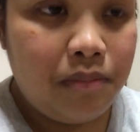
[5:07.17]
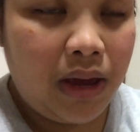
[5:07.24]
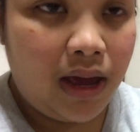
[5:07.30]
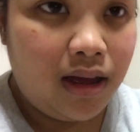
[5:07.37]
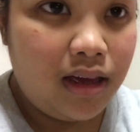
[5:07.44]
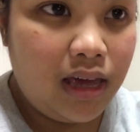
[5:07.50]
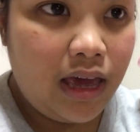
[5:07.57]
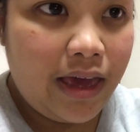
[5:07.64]

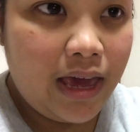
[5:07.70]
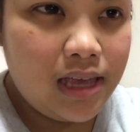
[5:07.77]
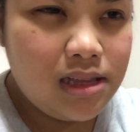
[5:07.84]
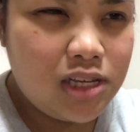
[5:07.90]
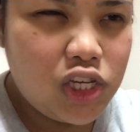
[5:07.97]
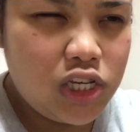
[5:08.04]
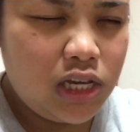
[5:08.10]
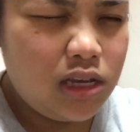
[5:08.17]
pack,
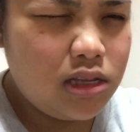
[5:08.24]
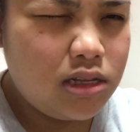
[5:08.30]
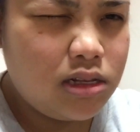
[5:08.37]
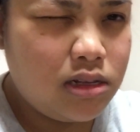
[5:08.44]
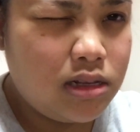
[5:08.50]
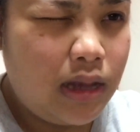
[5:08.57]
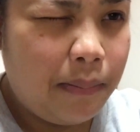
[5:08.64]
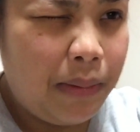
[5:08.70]
eight
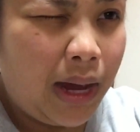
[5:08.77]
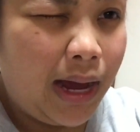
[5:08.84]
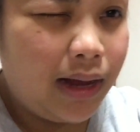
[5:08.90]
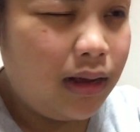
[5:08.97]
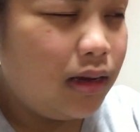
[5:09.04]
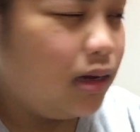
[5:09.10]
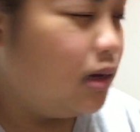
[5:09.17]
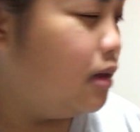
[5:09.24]
sheets a
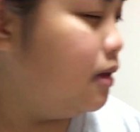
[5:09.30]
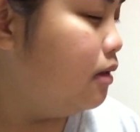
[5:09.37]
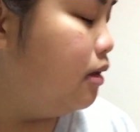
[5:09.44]
pack.